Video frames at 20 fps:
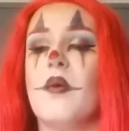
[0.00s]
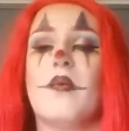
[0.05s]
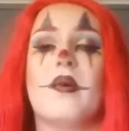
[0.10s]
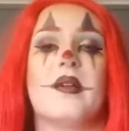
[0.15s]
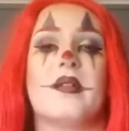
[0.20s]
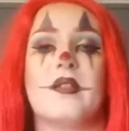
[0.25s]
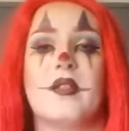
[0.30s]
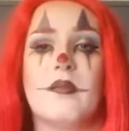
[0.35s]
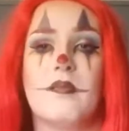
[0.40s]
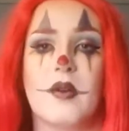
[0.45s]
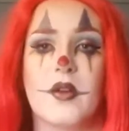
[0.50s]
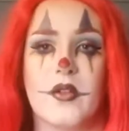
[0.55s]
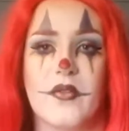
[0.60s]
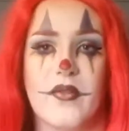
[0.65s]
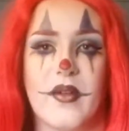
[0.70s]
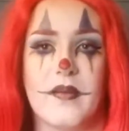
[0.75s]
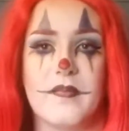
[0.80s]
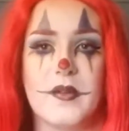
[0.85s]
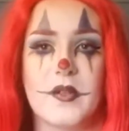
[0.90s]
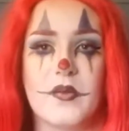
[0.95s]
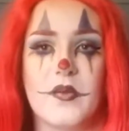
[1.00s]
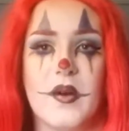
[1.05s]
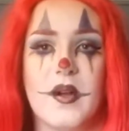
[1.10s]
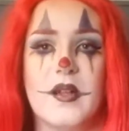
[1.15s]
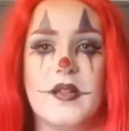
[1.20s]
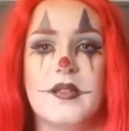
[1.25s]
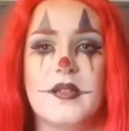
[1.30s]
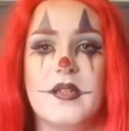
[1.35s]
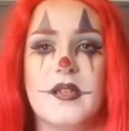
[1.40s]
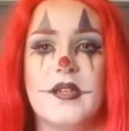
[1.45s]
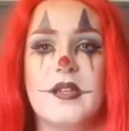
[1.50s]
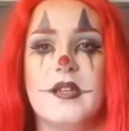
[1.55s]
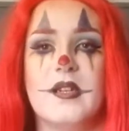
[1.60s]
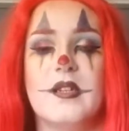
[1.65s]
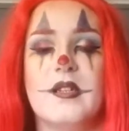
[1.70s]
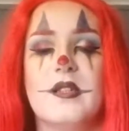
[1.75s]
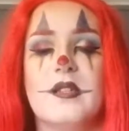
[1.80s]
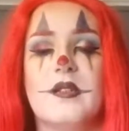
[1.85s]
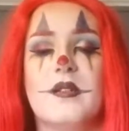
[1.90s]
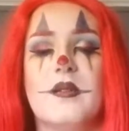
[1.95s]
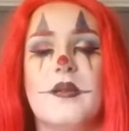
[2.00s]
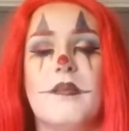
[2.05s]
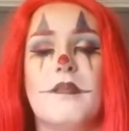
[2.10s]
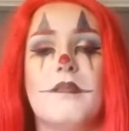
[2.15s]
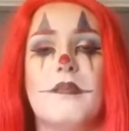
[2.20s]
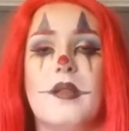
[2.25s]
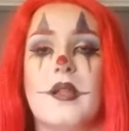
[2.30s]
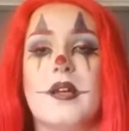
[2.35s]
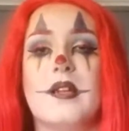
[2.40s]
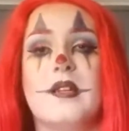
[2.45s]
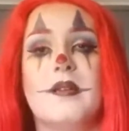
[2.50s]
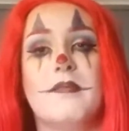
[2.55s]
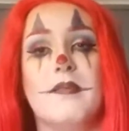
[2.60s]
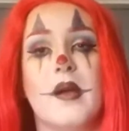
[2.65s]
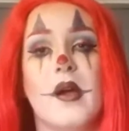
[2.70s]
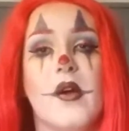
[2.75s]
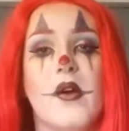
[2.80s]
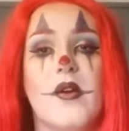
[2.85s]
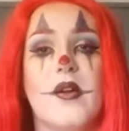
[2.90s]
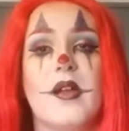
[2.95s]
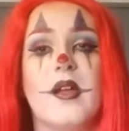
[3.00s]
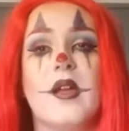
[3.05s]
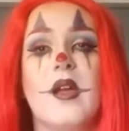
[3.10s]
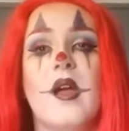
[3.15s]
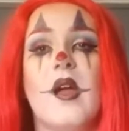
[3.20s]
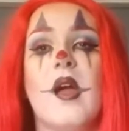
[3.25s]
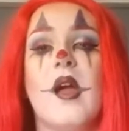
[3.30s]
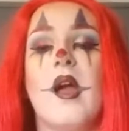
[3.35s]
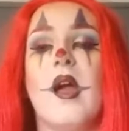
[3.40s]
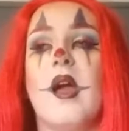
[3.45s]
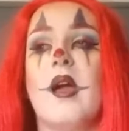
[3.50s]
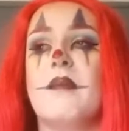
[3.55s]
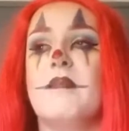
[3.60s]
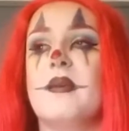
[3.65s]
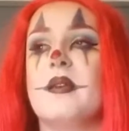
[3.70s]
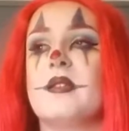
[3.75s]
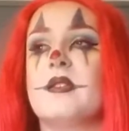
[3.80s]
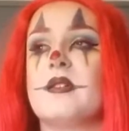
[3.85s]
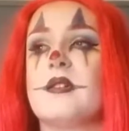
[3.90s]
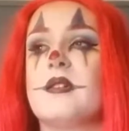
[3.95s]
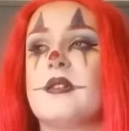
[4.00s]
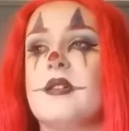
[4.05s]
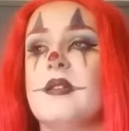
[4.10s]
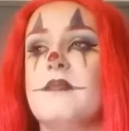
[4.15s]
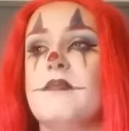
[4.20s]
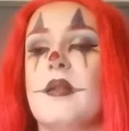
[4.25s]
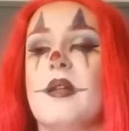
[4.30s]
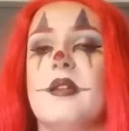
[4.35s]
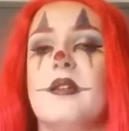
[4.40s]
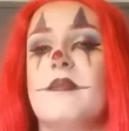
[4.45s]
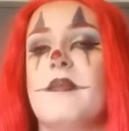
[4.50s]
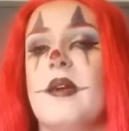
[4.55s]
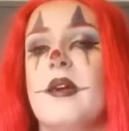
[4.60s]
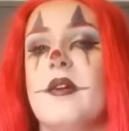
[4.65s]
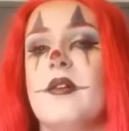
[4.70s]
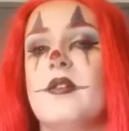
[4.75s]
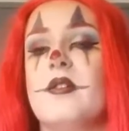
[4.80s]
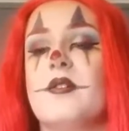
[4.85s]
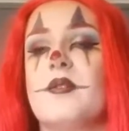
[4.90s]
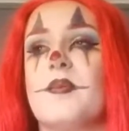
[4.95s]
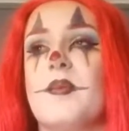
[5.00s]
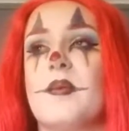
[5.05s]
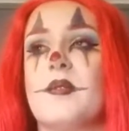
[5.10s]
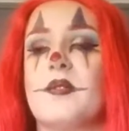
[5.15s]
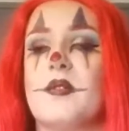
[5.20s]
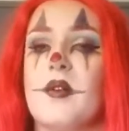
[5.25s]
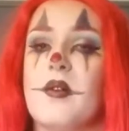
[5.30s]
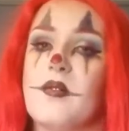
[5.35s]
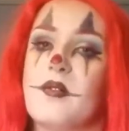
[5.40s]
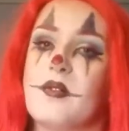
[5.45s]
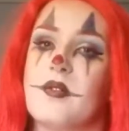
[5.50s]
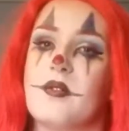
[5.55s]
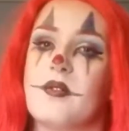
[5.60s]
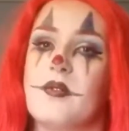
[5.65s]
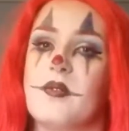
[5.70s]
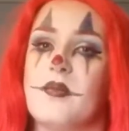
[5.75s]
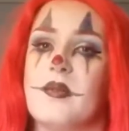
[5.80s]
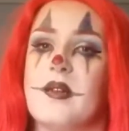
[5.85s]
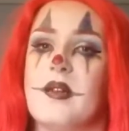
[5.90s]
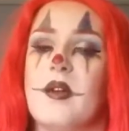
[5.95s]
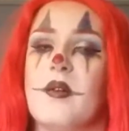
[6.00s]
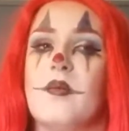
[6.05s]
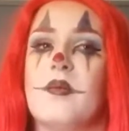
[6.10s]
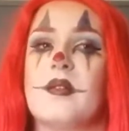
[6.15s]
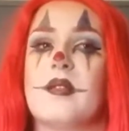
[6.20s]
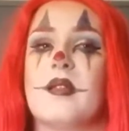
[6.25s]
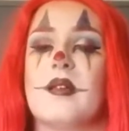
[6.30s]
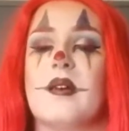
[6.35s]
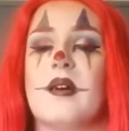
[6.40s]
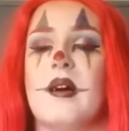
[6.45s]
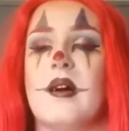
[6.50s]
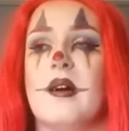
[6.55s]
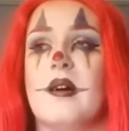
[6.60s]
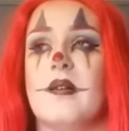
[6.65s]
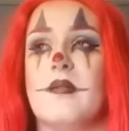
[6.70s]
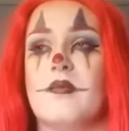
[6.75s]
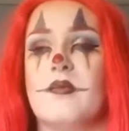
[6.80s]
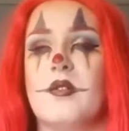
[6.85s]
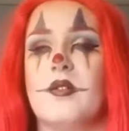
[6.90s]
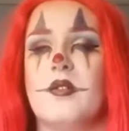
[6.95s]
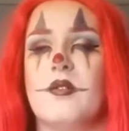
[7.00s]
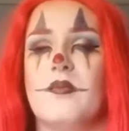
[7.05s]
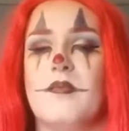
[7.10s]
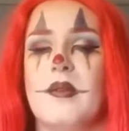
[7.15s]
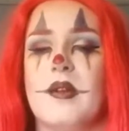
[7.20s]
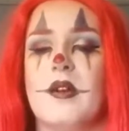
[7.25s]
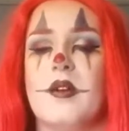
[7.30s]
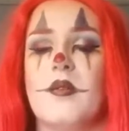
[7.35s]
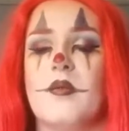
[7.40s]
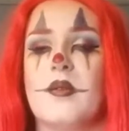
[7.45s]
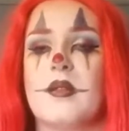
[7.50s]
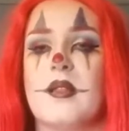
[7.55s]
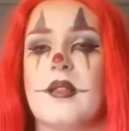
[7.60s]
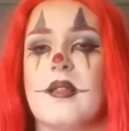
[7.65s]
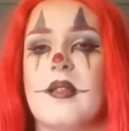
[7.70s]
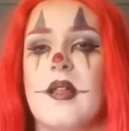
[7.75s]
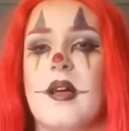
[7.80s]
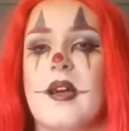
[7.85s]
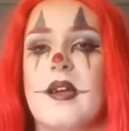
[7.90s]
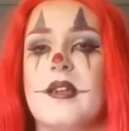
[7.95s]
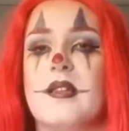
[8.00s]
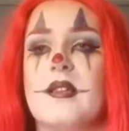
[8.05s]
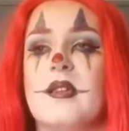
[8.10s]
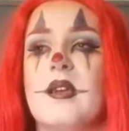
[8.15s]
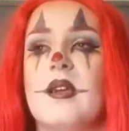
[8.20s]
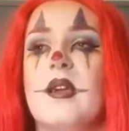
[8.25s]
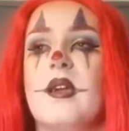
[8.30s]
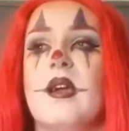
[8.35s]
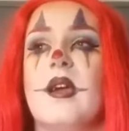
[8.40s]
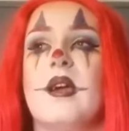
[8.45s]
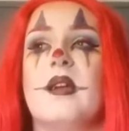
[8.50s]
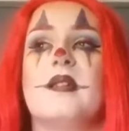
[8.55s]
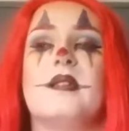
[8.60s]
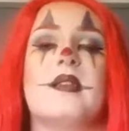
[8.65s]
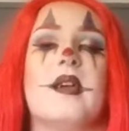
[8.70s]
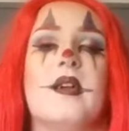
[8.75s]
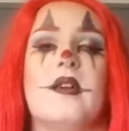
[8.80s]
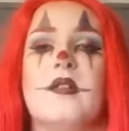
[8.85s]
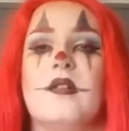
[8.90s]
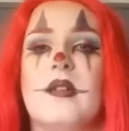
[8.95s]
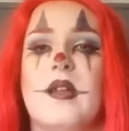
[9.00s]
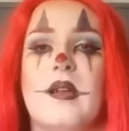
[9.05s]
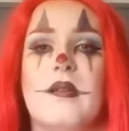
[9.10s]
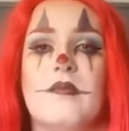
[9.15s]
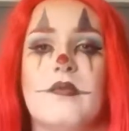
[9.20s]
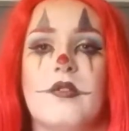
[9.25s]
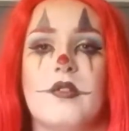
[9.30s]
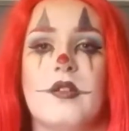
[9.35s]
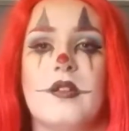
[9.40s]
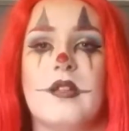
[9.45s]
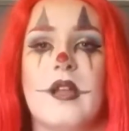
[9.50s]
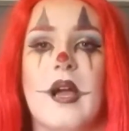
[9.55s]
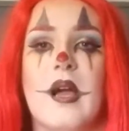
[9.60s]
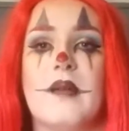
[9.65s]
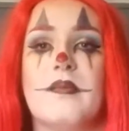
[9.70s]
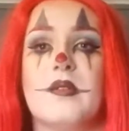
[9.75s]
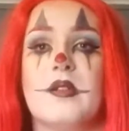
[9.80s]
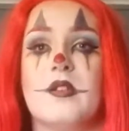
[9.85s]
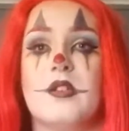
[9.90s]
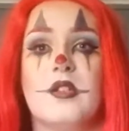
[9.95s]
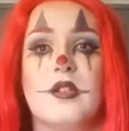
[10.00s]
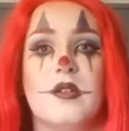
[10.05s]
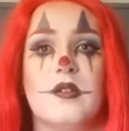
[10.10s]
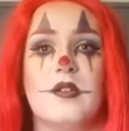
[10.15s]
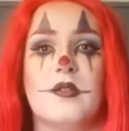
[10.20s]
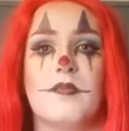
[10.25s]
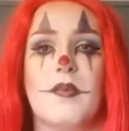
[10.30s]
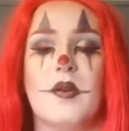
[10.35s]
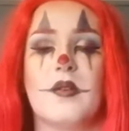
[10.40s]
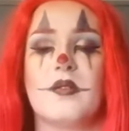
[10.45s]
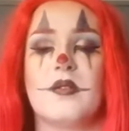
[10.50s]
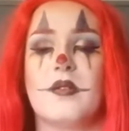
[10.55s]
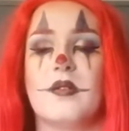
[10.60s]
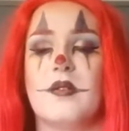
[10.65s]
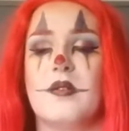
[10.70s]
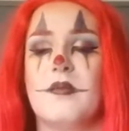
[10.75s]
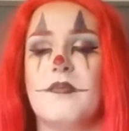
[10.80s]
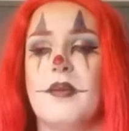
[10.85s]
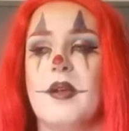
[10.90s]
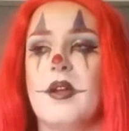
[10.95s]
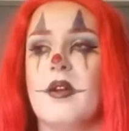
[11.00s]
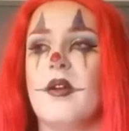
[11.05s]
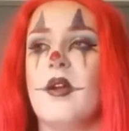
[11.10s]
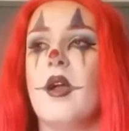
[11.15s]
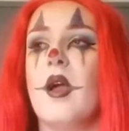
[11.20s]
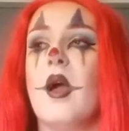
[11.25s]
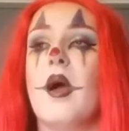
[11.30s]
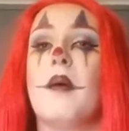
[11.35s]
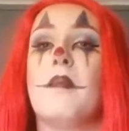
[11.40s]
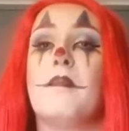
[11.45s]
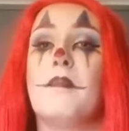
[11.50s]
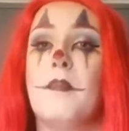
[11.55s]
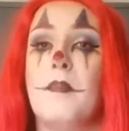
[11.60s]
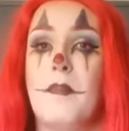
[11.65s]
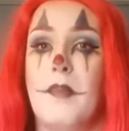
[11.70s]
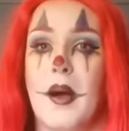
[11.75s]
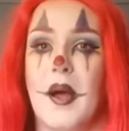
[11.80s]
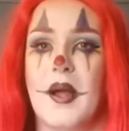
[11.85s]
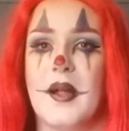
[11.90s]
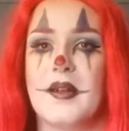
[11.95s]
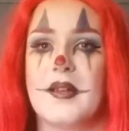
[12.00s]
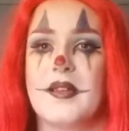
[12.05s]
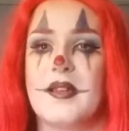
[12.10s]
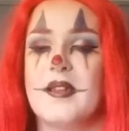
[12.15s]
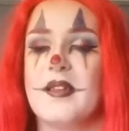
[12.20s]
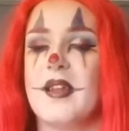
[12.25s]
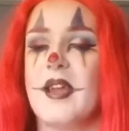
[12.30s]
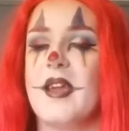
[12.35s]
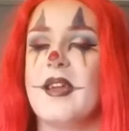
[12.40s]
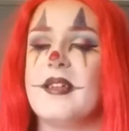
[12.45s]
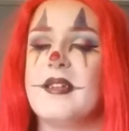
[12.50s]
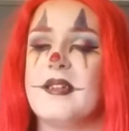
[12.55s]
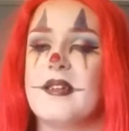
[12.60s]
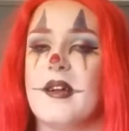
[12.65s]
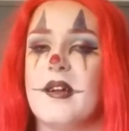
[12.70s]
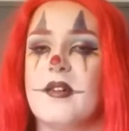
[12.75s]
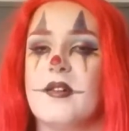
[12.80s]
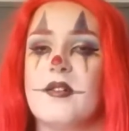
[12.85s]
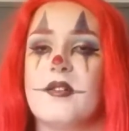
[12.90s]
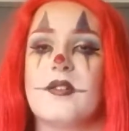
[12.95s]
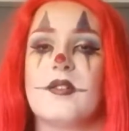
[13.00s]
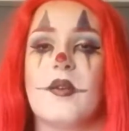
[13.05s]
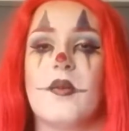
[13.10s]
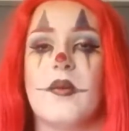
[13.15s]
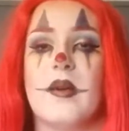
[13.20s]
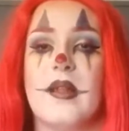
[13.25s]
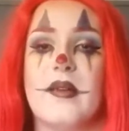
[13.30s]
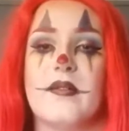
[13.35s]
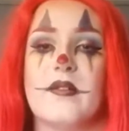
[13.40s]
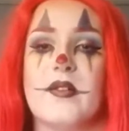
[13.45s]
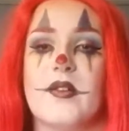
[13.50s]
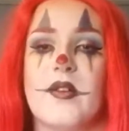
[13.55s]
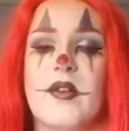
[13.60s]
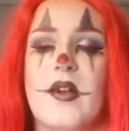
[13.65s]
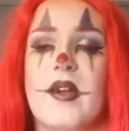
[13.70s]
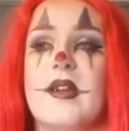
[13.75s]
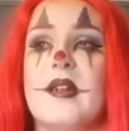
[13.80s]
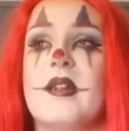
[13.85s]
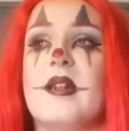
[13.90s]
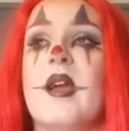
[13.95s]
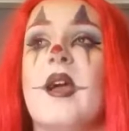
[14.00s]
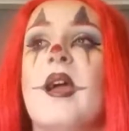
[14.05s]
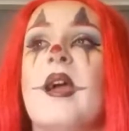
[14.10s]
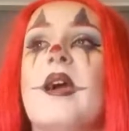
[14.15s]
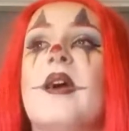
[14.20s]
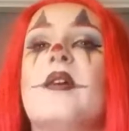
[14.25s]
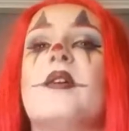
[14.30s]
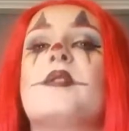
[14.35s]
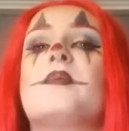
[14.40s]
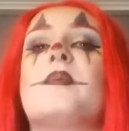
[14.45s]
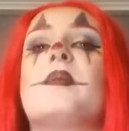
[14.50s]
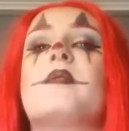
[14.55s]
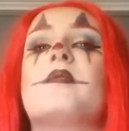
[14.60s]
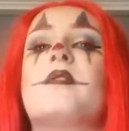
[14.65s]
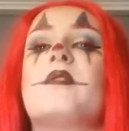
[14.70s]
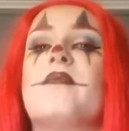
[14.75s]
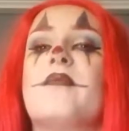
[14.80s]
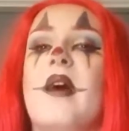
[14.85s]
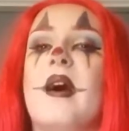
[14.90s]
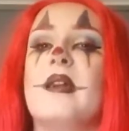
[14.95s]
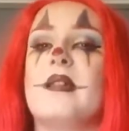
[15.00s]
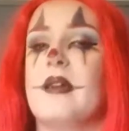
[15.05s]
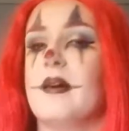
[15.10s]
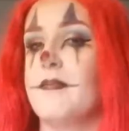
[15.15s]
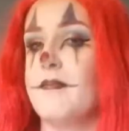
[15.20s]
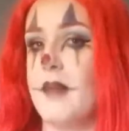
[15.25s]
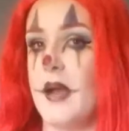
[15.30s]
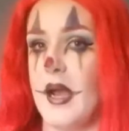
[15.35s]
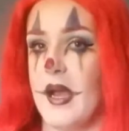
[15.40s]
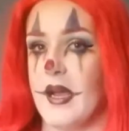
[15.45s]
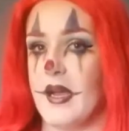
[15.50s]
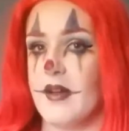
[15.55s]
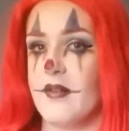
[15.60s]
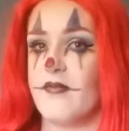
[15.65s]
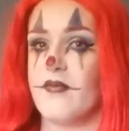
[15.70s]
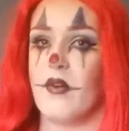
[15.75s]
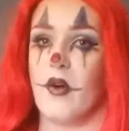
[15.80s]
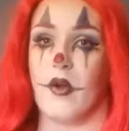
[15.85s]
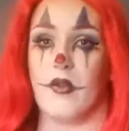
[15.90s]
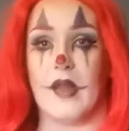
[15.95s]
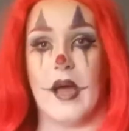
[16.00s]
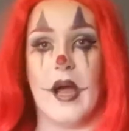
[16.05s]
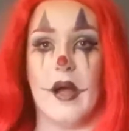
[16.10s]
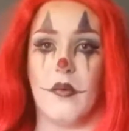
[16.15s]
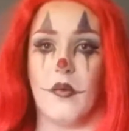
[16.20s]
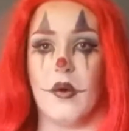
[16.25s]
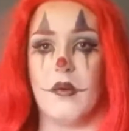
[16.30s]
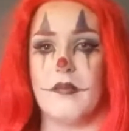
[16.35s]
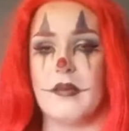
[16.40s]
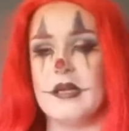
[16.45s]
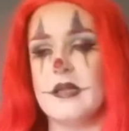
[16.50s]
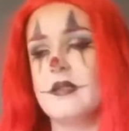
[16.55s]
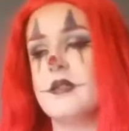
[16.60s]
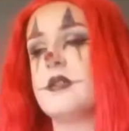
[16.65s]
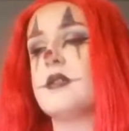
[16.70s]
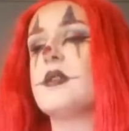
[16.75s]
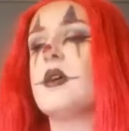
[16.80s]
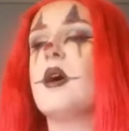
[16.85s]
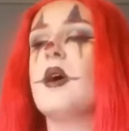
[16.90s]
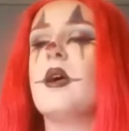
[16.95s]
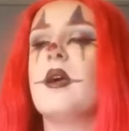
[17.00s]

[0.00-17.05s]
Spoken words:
One of the most famous ones is Bloody Mary. And basically, Bloody Mary, you're supposed to go to a window with to a mirror with a light and say her name 3 times, and she's supposed to appear. But in the 1800s or whatever it was created, you were supposed to find a man for thy woman's.